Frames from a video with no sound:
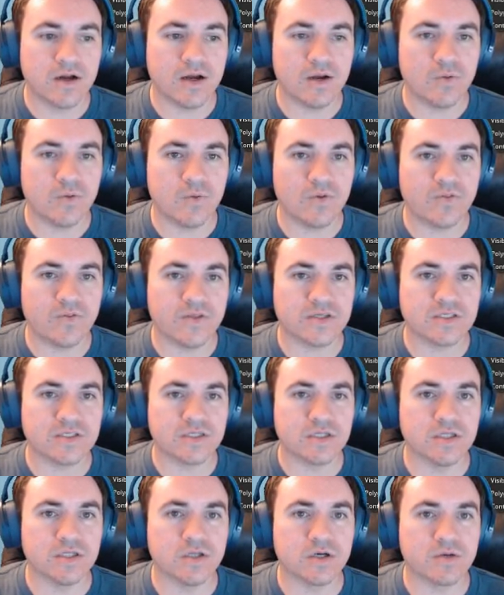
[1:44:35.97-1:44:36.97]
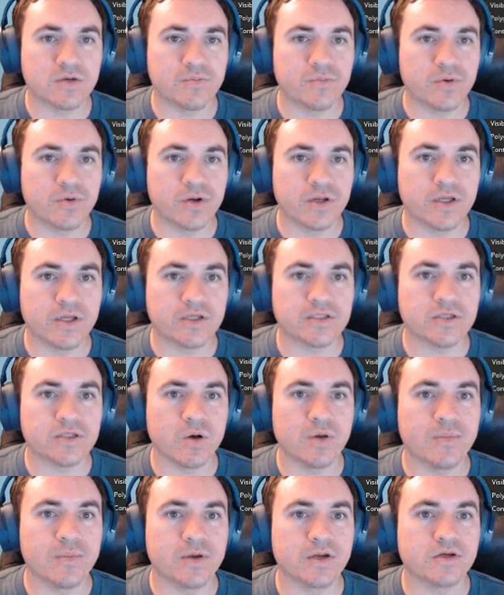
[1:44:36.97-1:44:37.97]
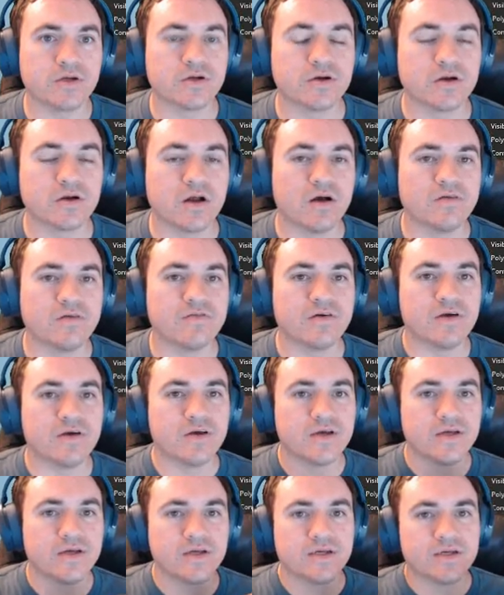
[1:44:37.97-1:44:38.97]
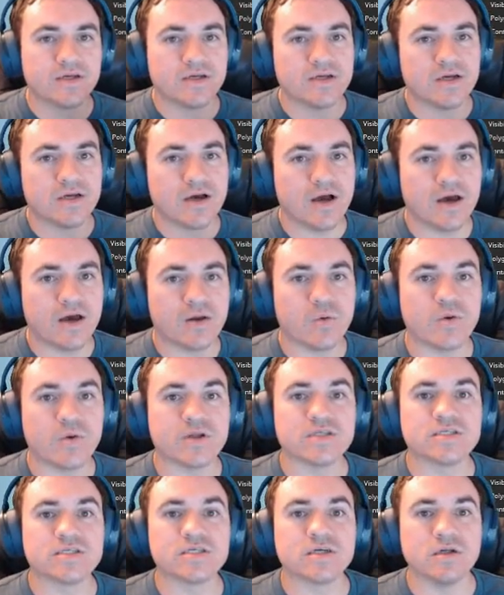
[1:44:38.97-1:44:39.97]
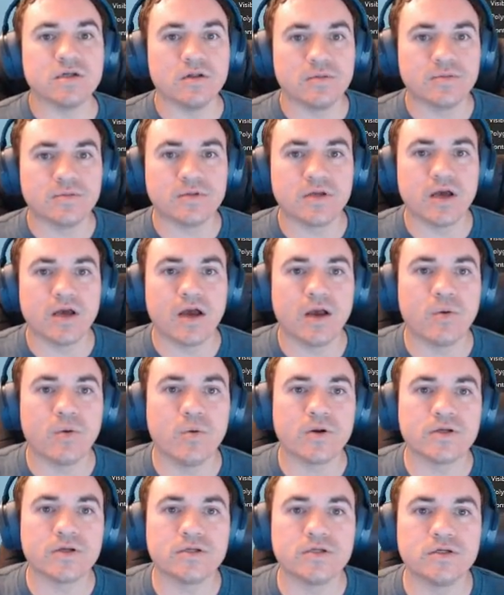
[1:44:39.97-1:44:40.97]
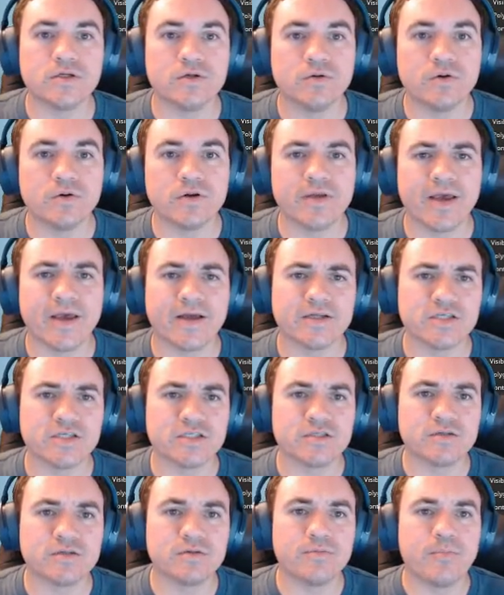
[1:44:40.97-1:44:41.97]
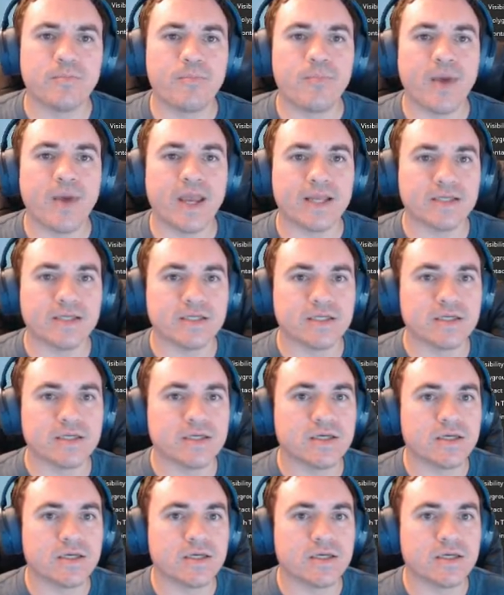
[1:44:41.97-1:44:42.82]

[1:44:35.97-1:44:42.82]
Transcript: I want this to look pretty, so I'm going to turn off. I don't want to sculpt. I want to, yeah, just paint.